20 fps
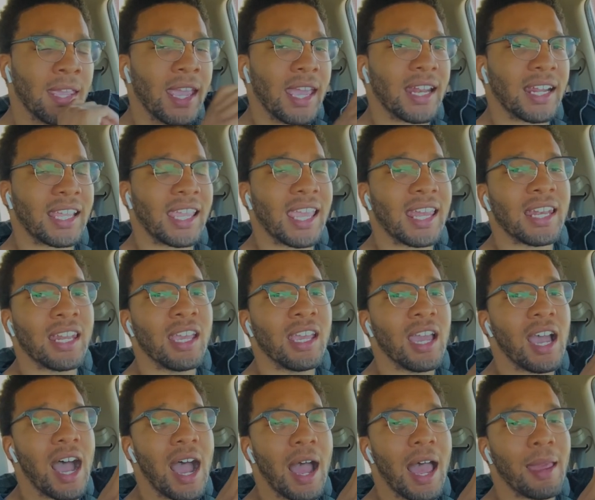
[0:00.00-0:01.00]
And again,
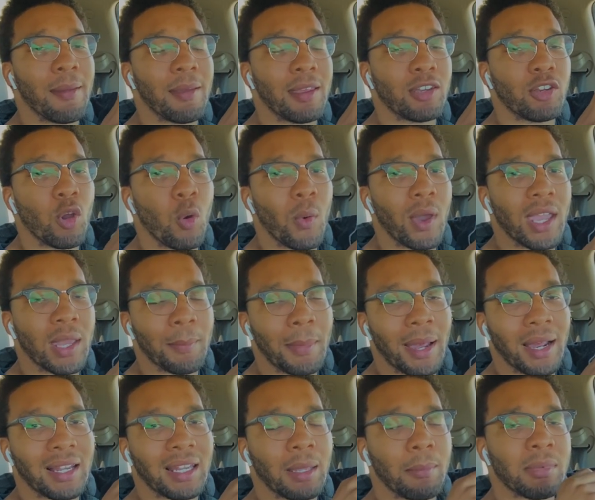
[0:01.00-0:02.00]
I, I, in no way am I
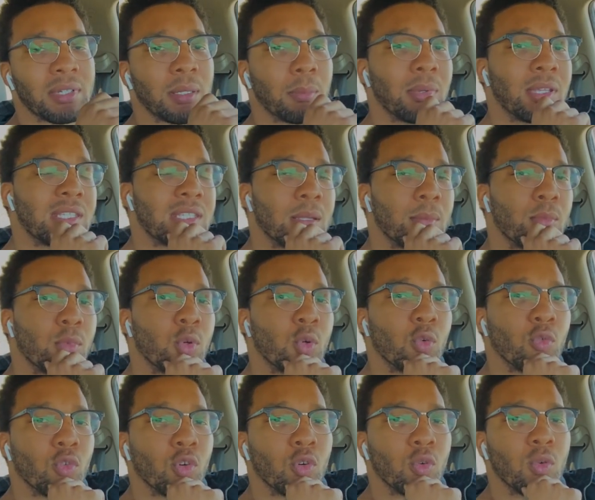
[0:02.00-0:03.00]
claiming to be some
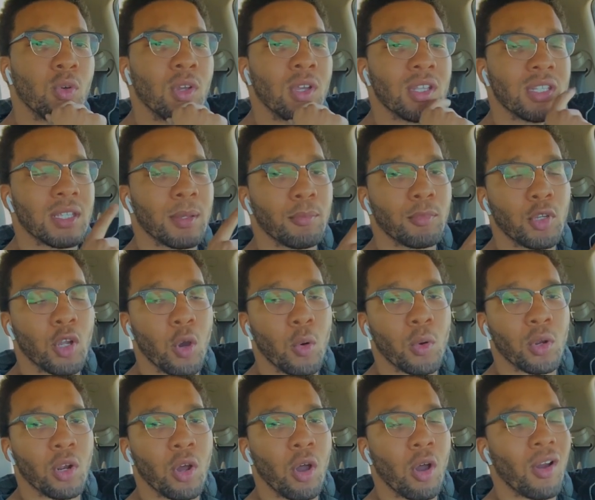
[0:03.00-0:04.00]
guru, some
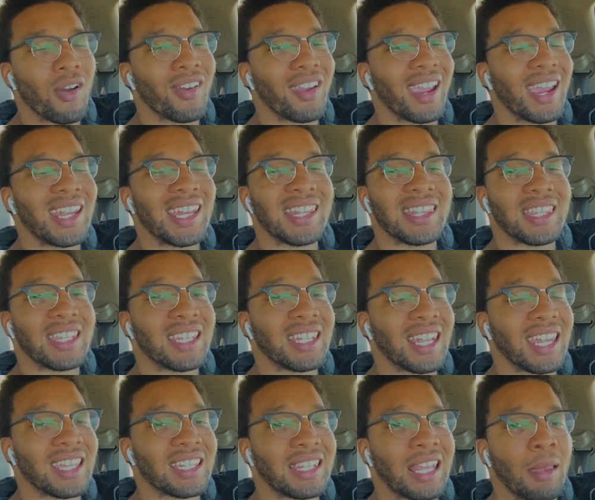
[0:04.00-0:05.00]
know-it-all or anything
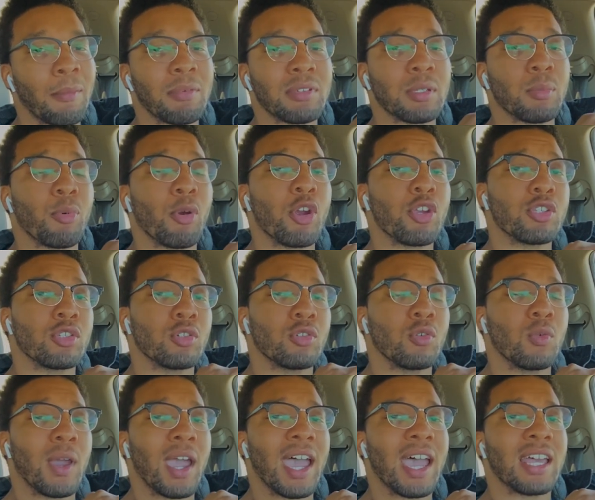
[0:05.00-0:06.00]
like that. I'm just a person
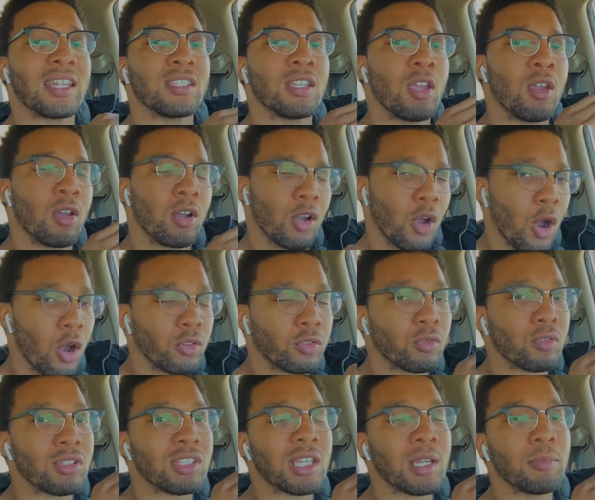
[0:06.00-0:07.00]
who has gone
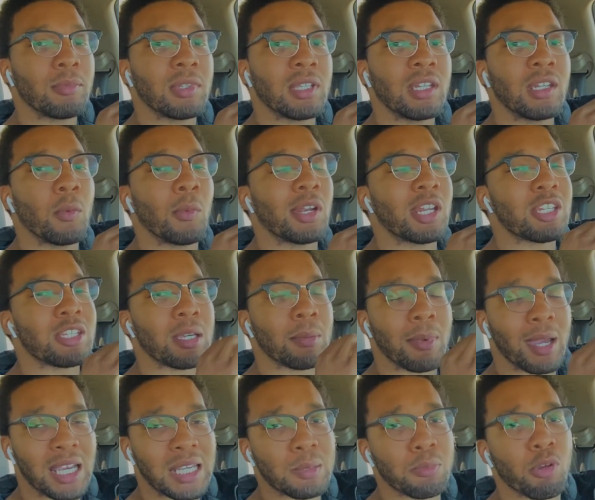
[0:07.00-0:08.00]
through something and want to share
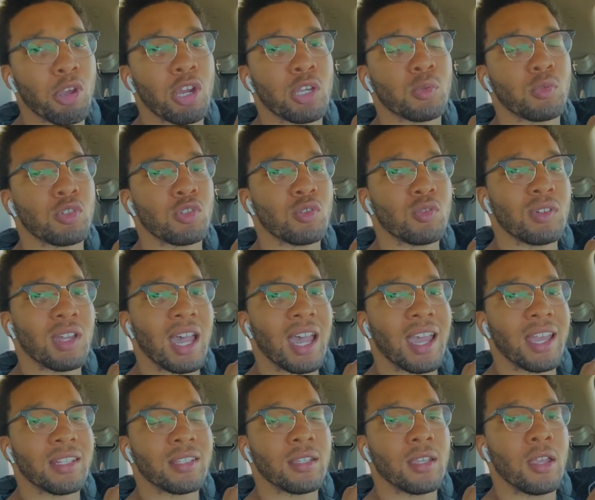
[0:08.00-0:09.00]
my experience with you
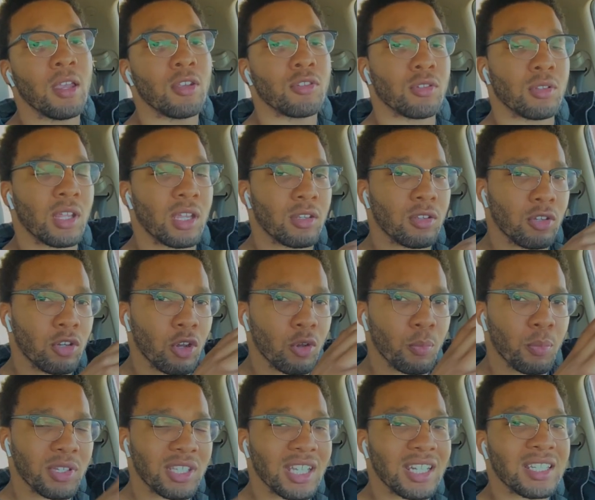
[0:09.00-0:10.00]
guys so that, you know,
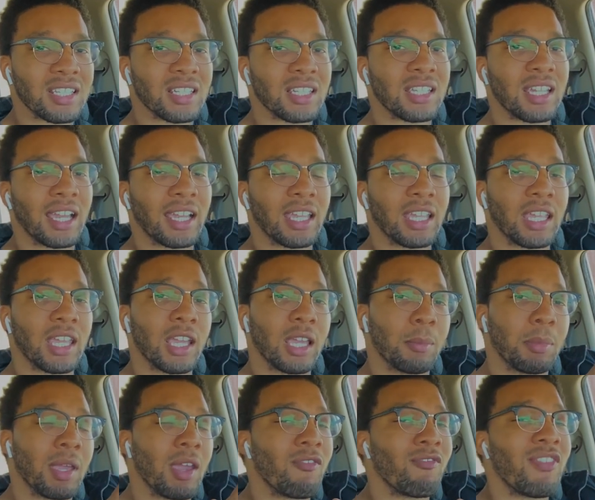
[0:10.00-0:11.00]
potentially I can, it could
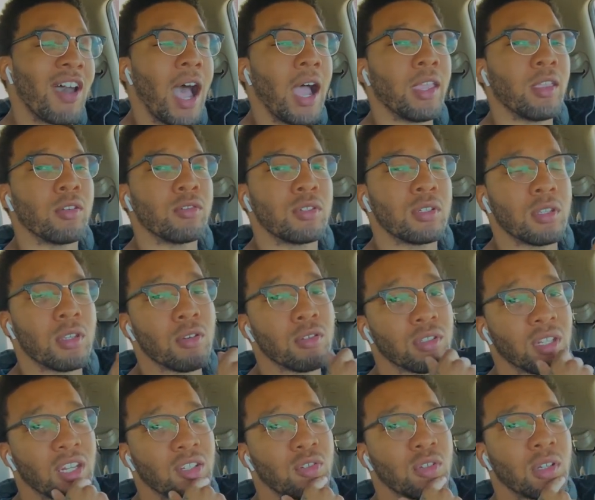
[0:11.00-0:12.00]
be of value to you so
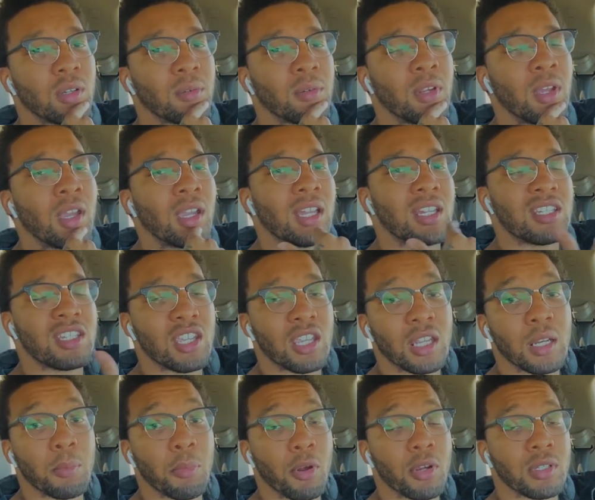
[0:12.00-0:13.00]
that you can continue
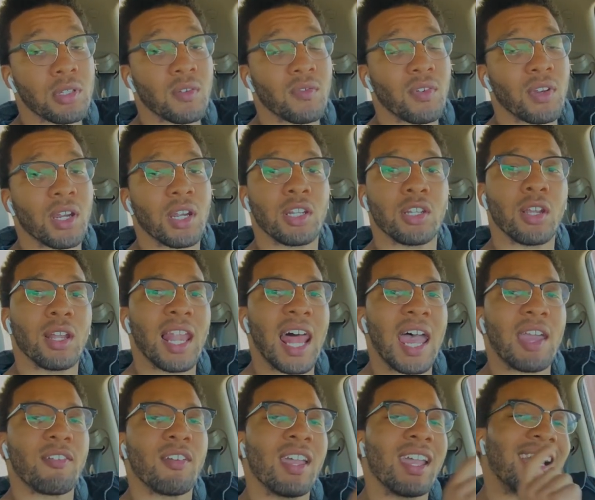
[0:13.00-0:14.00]
to persevere in your life.